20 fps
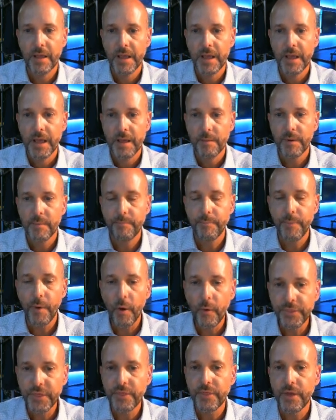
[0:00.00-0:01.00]
but
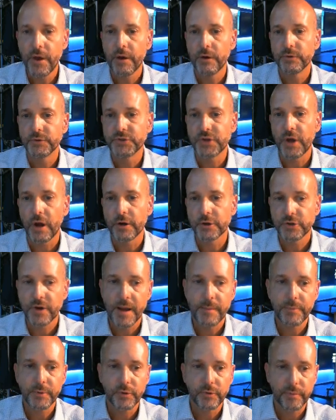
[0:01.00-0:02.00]
both of those are
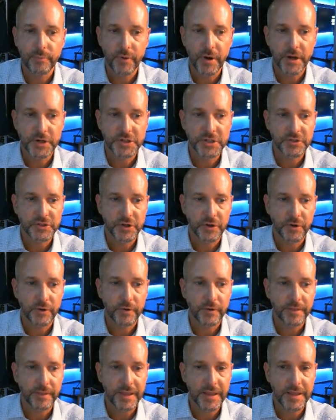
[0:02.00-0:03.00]
tropical depressions
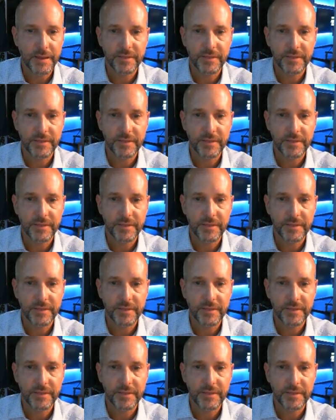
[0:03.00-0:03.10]
currently.